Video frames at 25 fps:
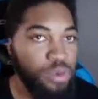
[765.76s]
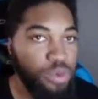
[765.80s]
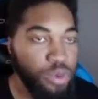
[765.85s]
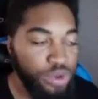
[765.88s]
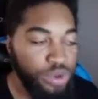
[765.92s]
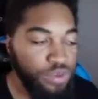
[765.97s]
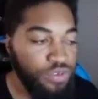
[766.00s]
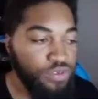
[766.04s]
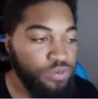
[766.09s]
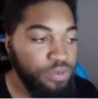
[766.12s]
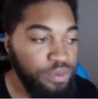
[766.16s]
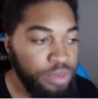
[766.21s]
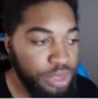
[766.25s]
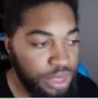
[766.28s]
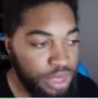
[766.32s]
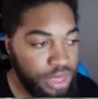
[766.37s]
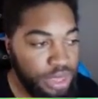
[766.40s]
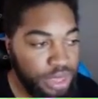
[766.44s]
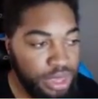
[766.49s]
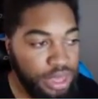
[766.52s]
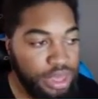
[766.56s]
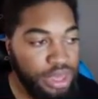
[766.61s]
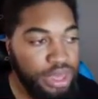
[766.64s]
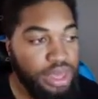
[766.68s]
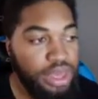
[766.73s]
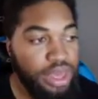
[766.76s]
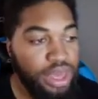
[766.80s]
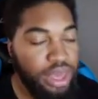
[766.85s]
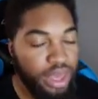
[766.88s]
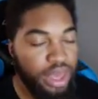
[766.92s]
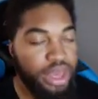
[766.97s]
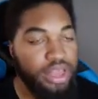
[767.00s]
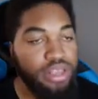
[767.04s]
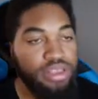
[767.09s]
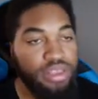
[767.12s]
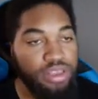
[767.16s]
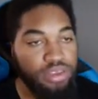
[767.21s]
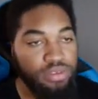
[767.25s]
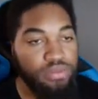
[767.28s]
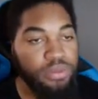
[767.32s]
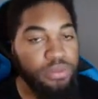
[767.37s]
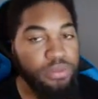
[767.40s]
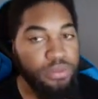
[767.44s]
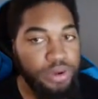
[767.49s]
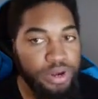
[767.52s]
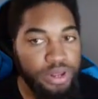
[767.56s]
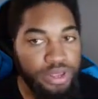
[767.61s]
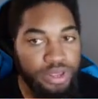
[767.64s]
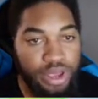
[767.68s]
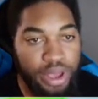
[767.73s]
with me at this
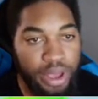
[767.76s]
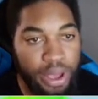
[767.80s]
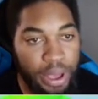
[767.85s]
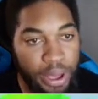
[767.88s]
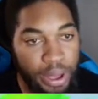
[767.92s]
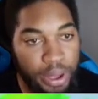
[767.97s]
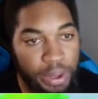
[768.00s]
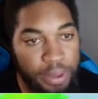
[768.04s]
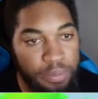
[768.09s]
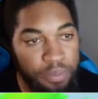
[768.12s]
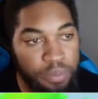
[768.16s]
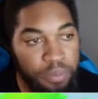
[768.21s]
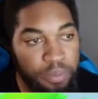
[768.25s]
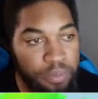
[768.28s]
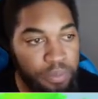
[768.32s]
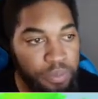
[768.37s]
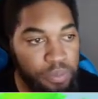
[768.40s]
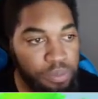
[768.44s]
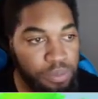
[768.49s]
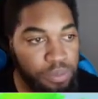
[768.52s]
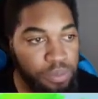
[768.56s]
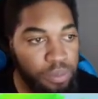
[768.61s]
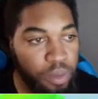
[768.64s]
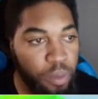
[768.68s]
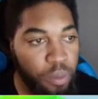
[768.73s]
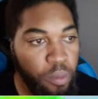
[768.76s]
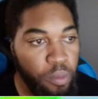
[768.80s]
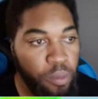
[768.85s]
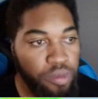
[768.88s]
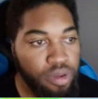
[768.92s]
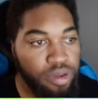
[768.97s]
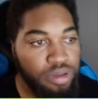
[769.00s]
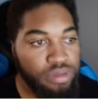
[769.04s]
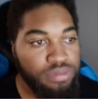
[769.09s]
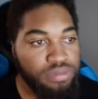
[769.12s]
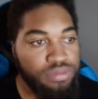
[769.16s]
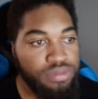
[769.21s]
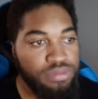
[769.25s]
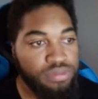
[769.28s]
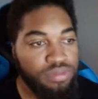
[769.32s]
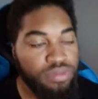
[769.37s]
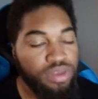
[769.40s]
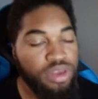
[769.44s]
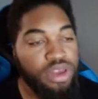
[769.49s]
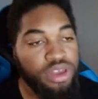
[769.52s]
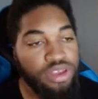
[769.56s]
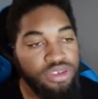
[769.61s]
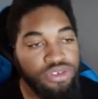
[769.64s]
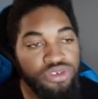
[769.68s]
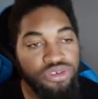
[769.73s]
moment in time
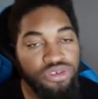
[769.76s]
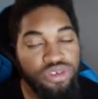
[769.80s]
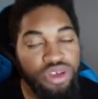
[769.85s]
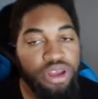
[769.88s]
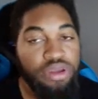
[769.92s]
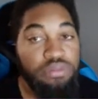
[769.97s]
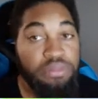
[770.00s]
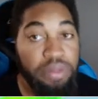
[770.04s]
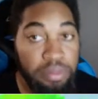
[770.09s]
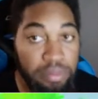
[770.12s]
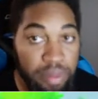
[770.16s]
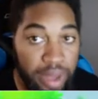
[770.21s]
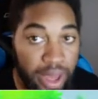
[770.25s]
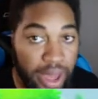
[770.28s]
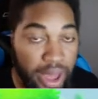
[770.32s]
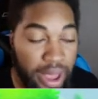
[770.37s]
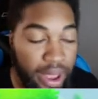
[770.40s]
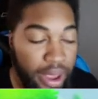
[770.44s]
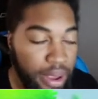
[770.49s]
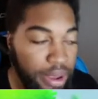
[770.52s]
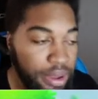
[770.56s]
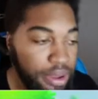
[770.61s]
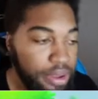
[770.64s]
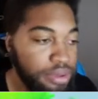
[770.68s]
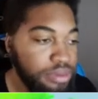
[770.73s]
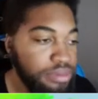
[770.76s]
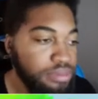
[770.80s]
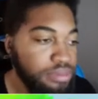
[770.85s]
because you checked my bag.